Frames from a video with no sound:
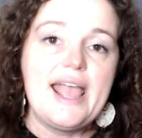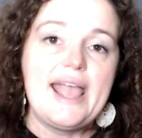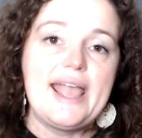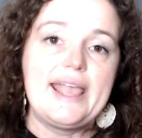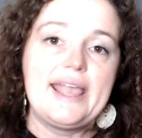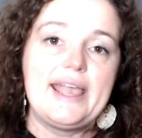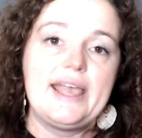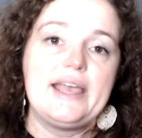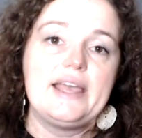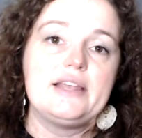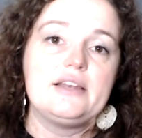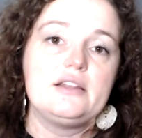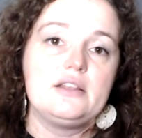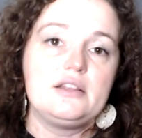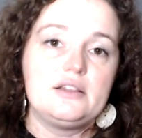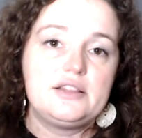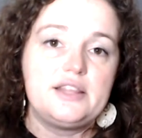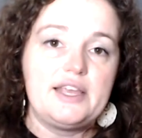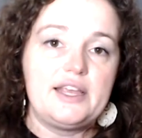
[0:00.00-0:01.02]
and
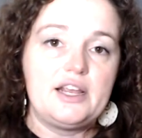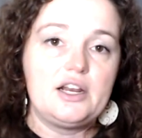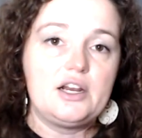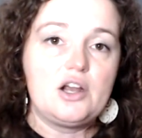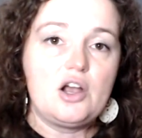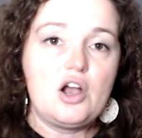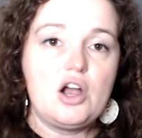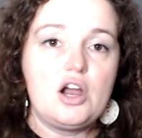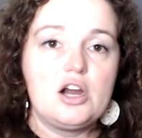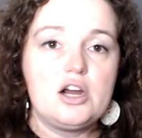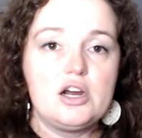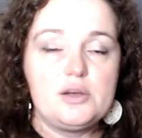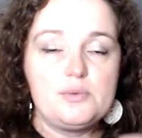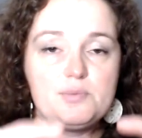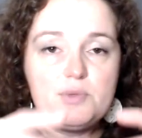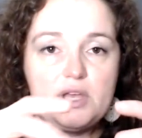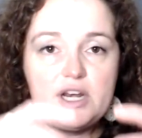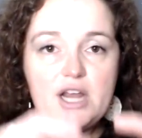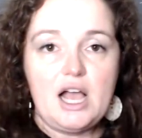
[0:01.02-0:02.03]
there are
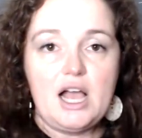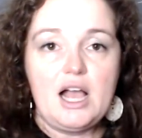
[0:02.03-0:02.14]
an